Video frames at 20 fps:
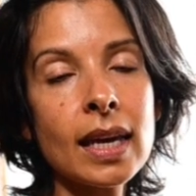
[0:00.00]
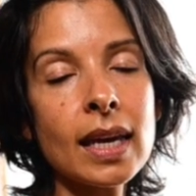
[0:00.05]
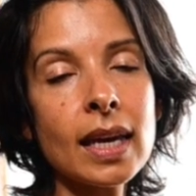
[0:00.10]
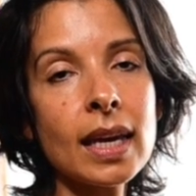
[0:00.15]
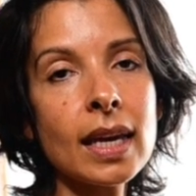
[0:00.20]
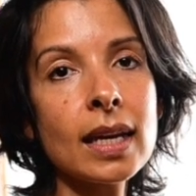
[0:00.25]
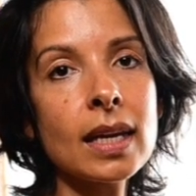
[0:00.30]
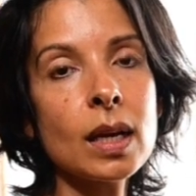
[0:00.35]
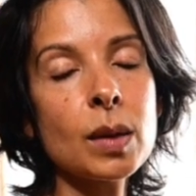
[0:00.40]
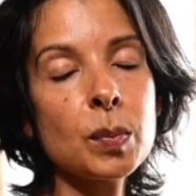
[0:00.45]

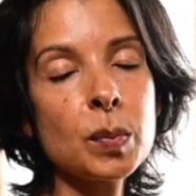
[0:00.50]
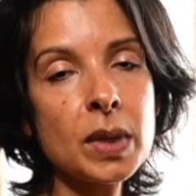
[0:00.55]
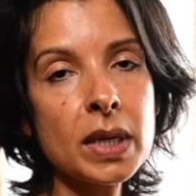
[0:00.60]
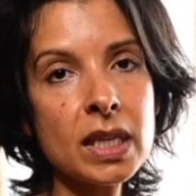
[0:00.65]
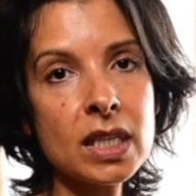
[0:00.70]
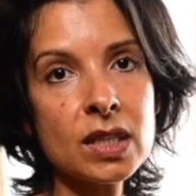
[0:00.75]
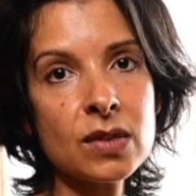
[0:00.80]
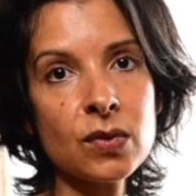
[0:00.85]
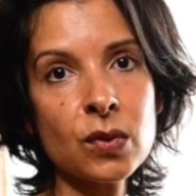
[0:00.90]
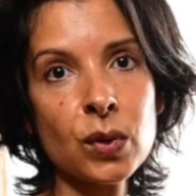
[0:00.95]
in a
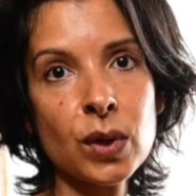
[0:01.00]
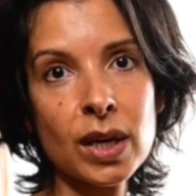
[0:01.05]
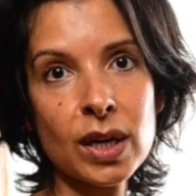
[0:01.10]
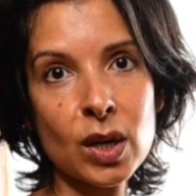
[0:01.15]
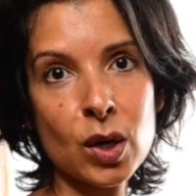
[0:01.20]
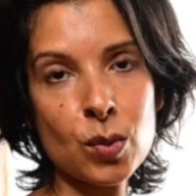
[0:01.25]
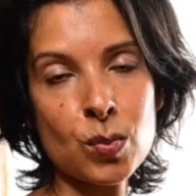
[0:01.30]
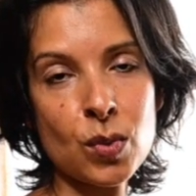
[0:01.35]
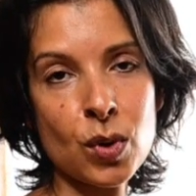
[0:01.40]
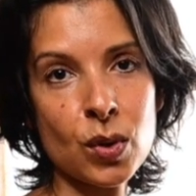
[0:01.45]
peaceful and
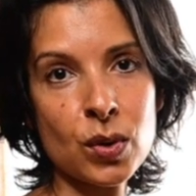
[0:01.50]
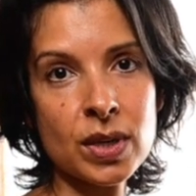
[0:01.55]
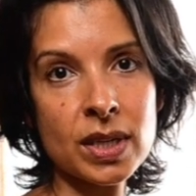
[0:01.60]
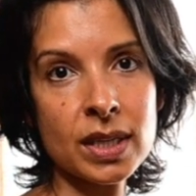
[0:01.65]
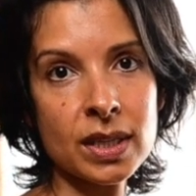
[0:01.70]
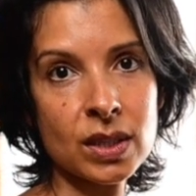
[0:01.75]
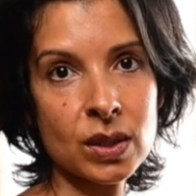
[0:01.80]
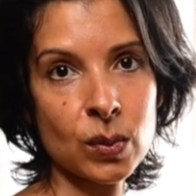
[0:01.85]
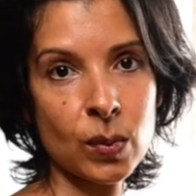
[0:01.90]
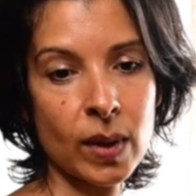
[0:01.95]

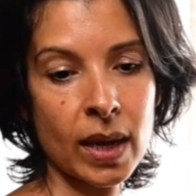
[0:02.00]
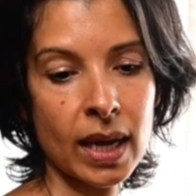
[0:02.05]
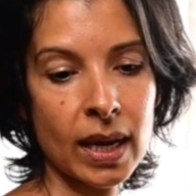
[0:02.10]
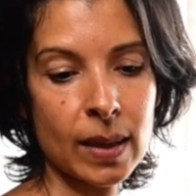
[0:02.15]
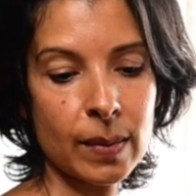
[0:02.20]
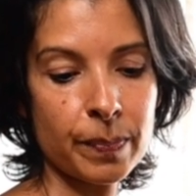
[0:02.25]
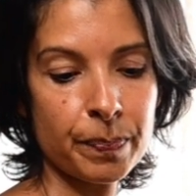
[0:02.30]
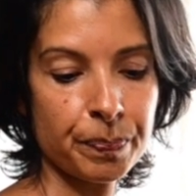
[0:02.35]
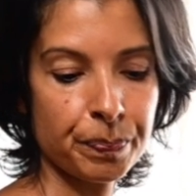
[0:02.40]
harmonious way.